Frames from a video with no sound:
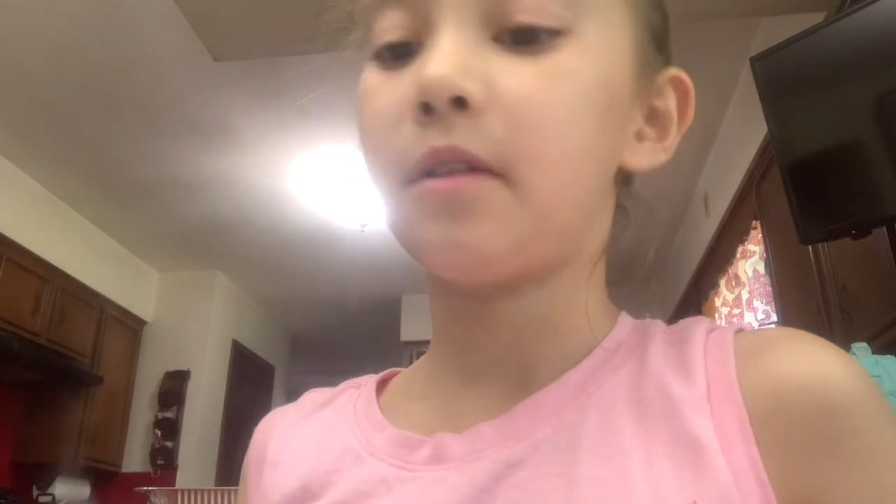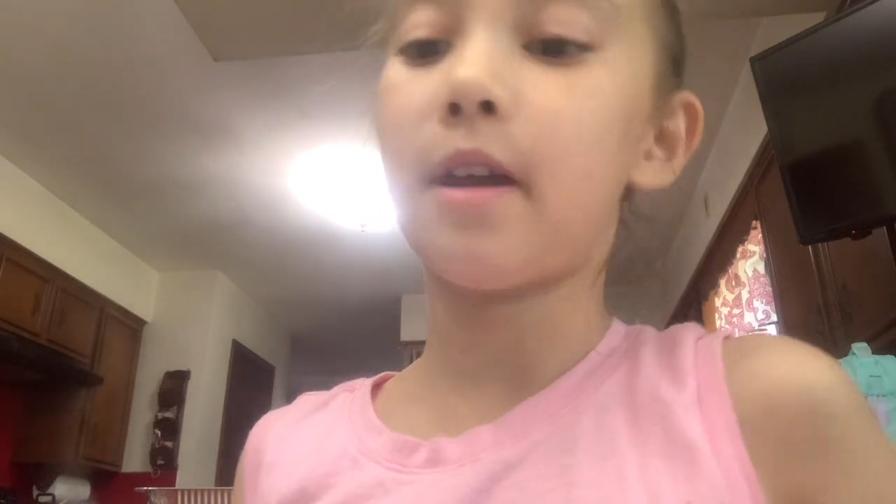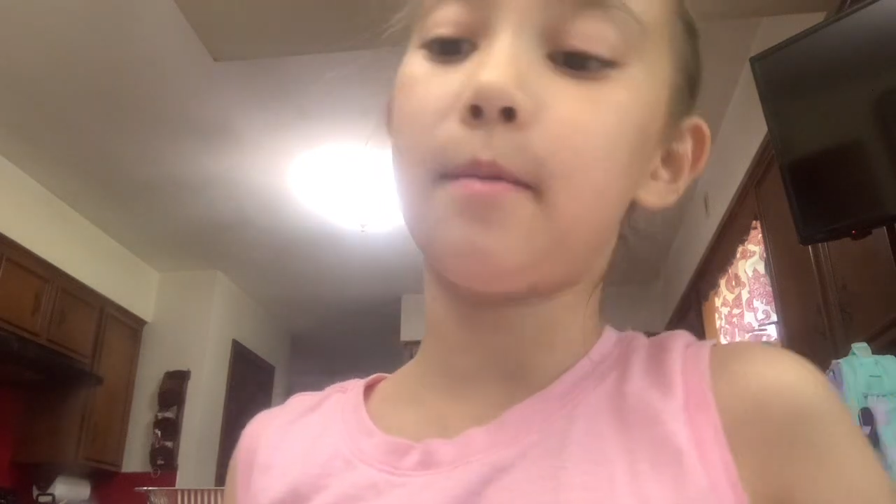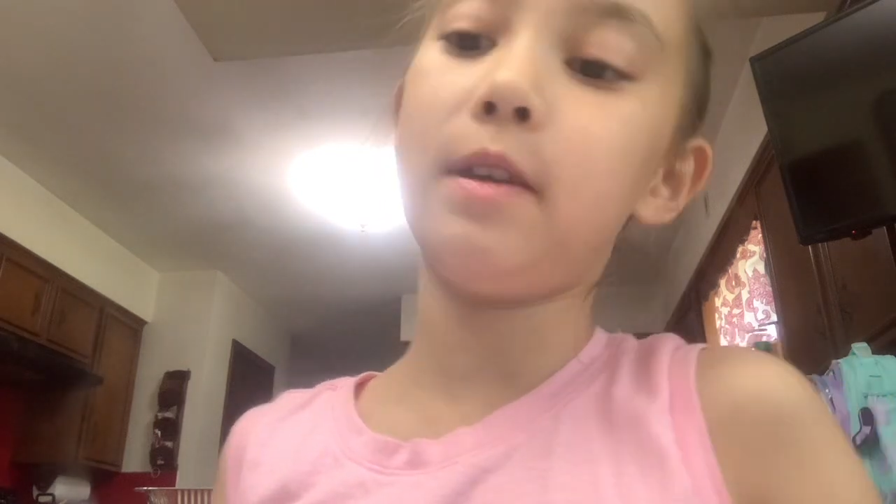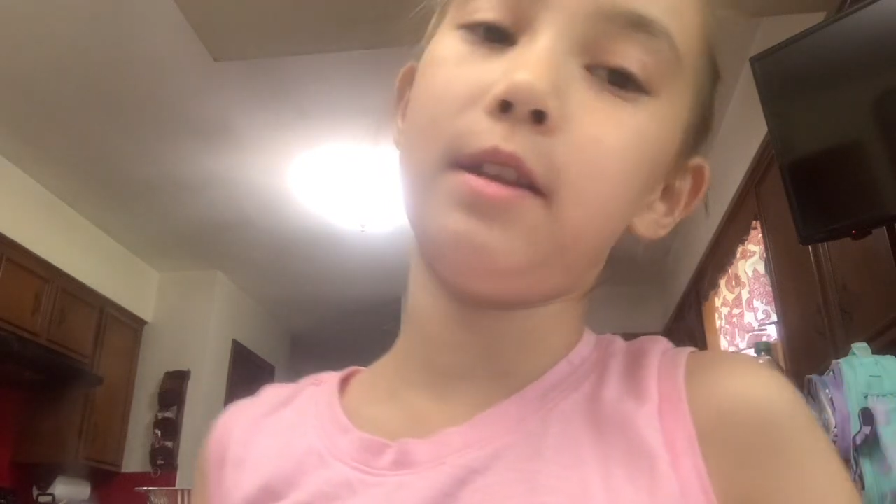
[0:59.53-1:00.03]

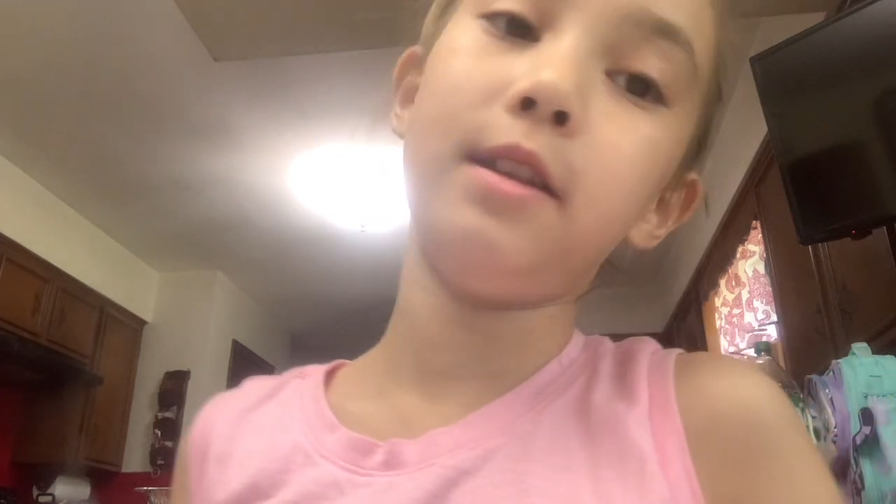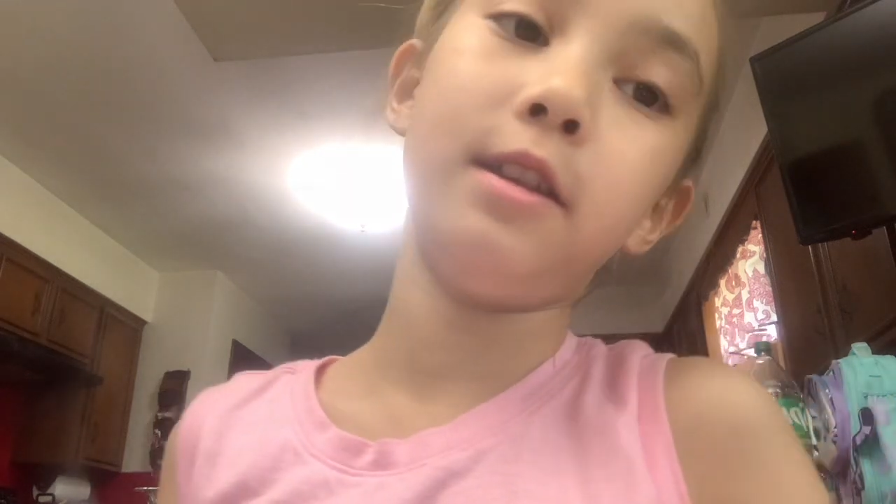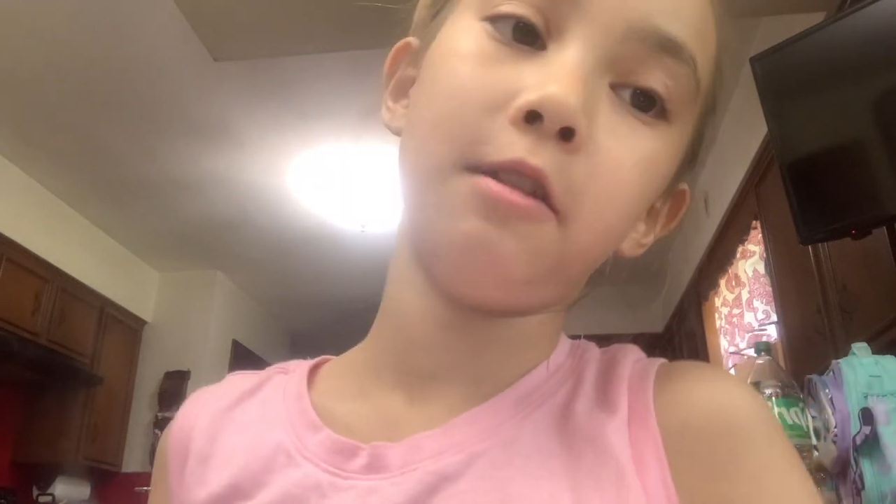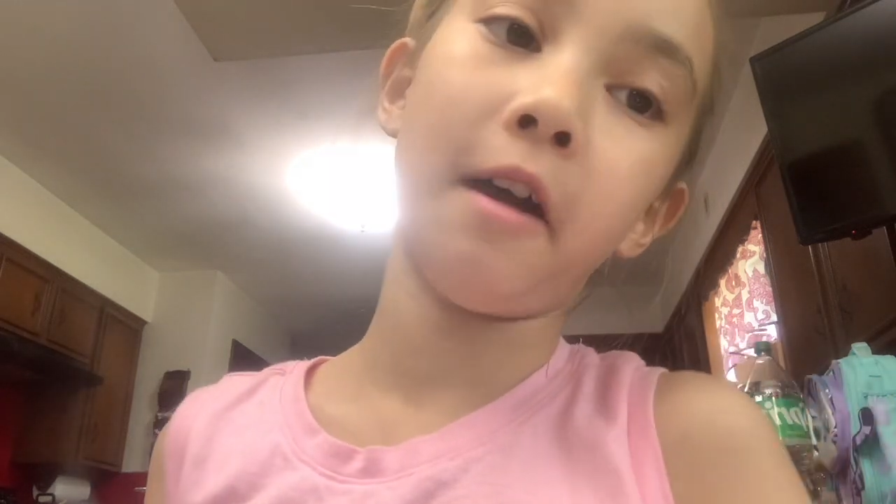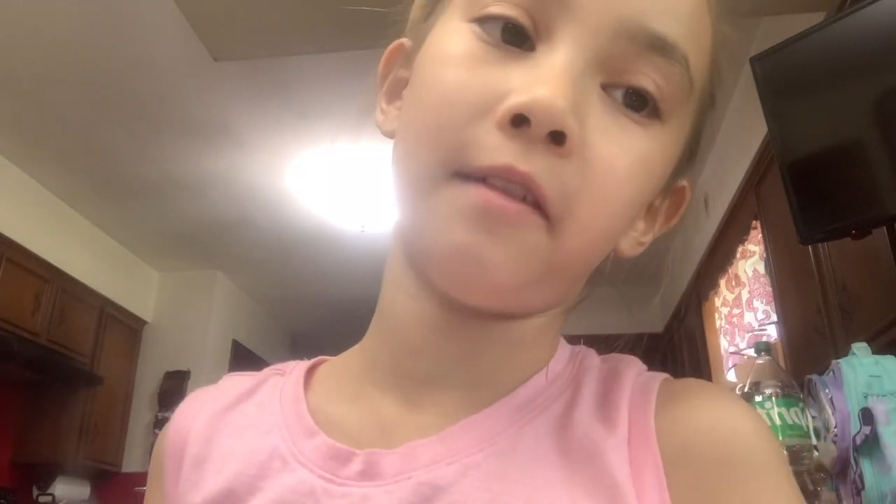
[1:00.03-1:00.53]
That
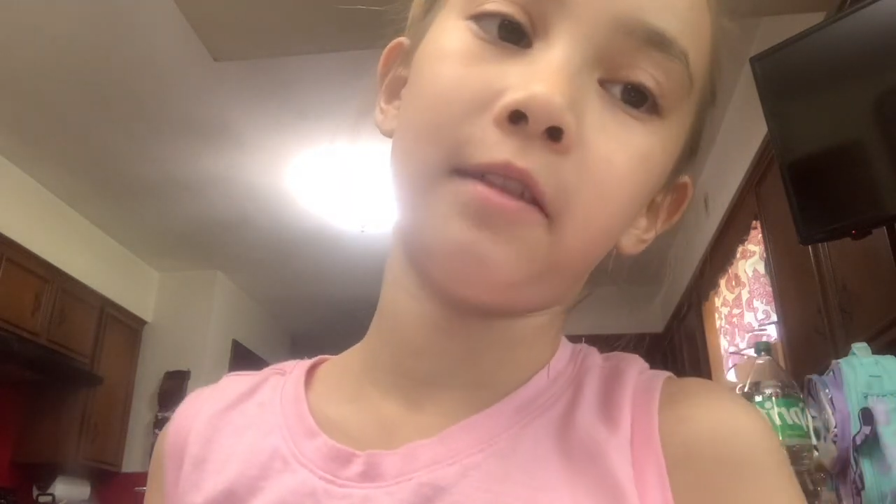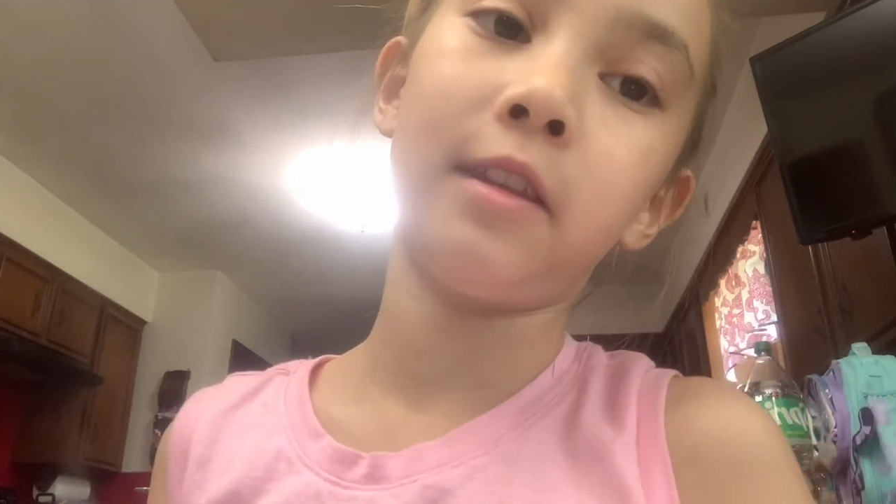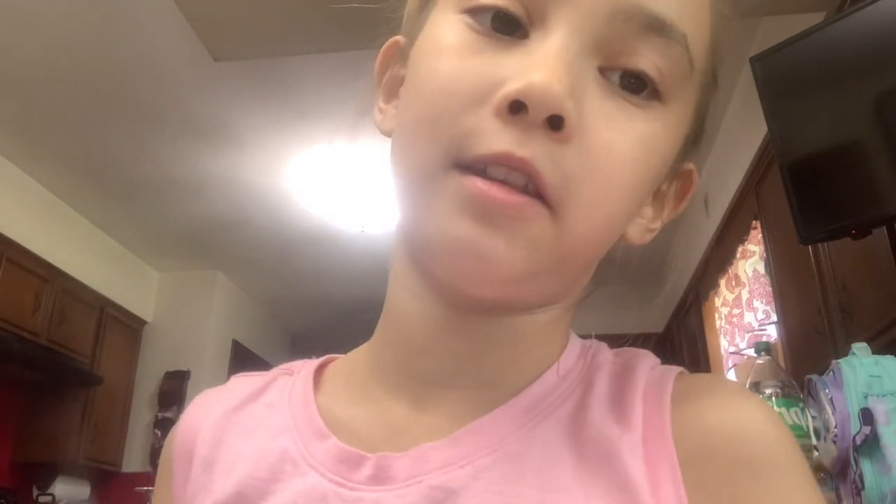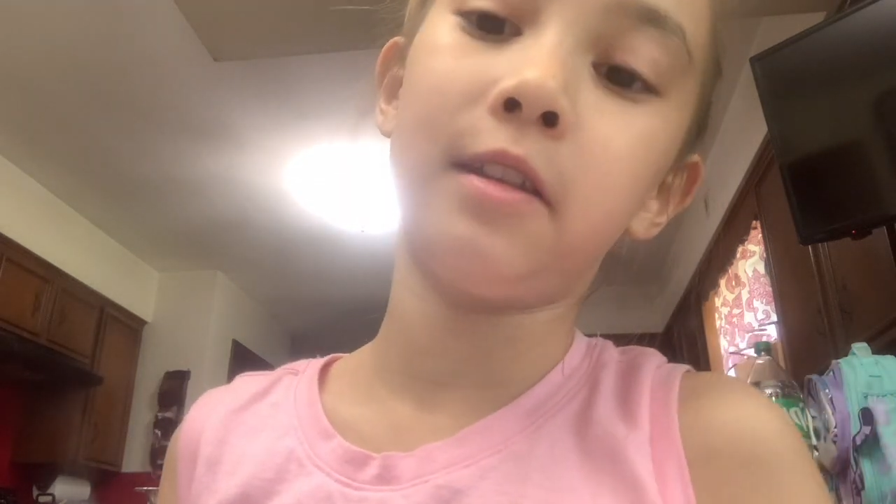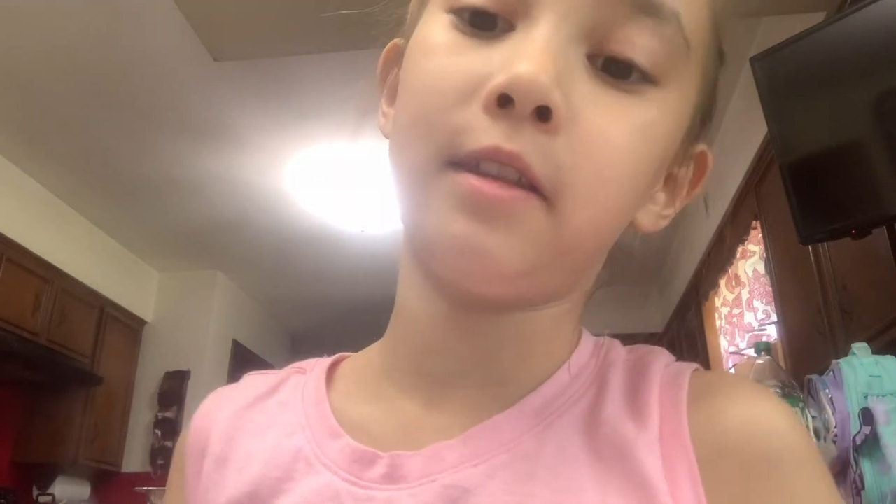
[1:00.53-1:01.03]
means you have.
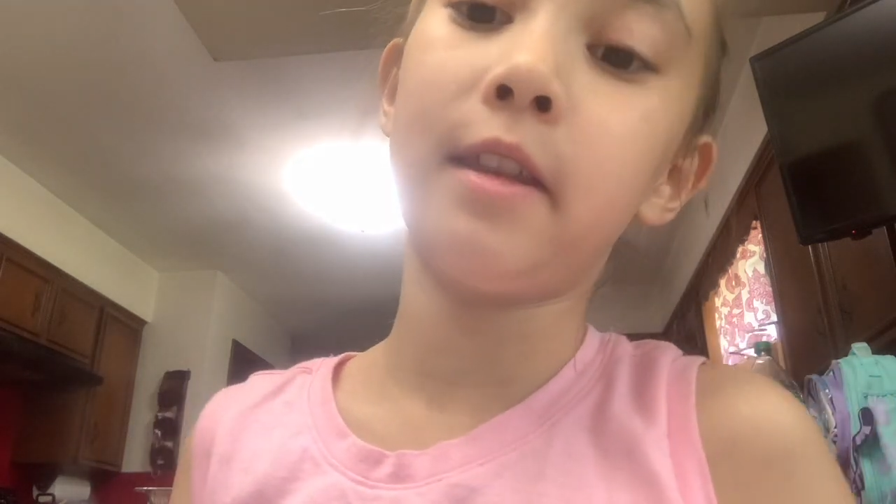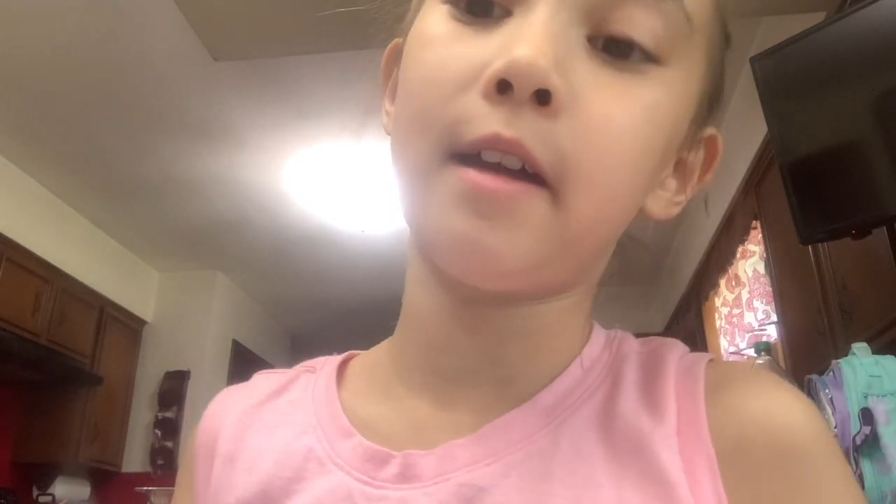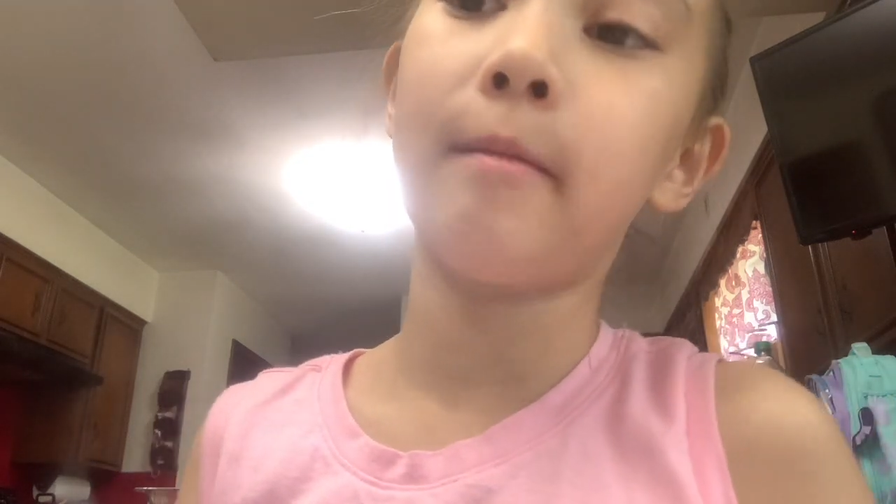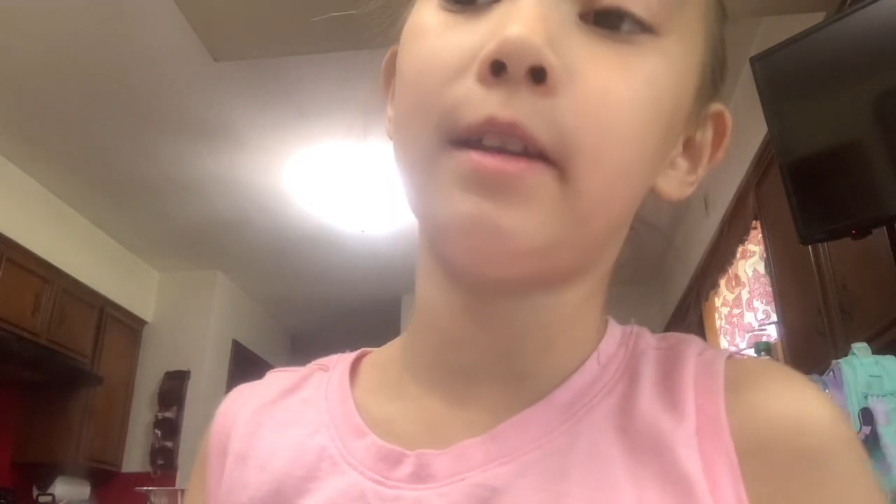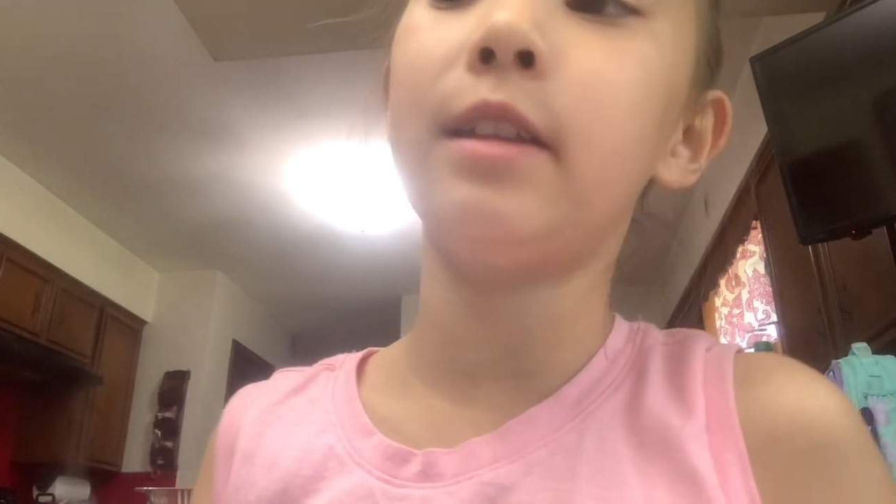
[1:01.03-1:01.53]

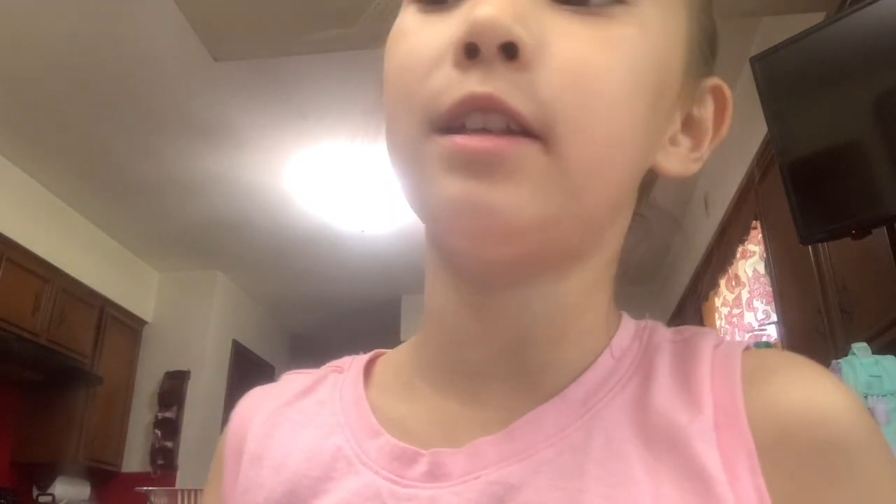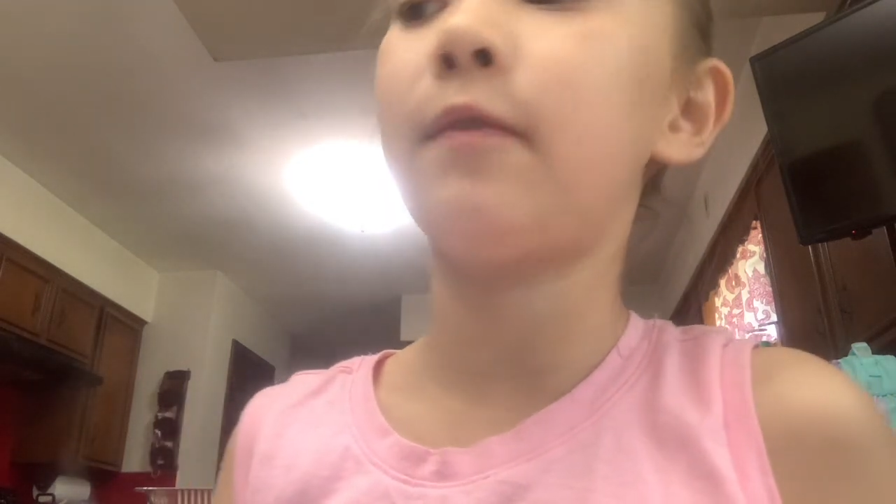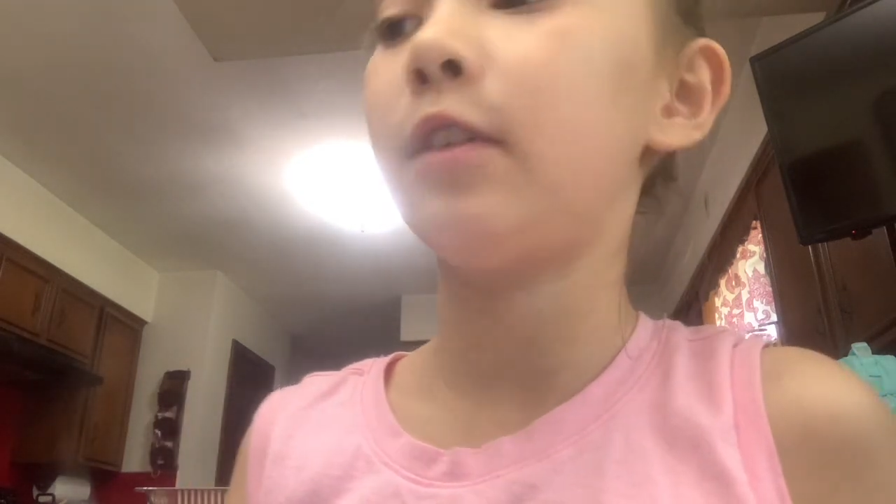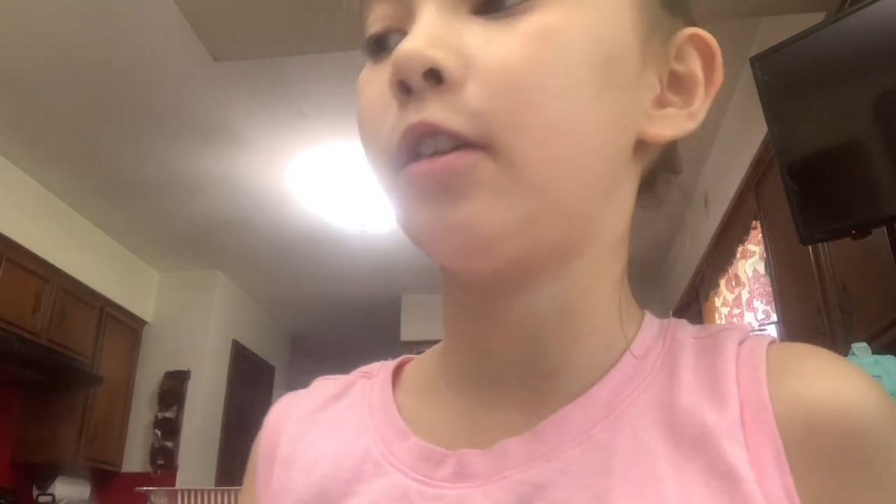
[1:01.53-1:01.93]
That means if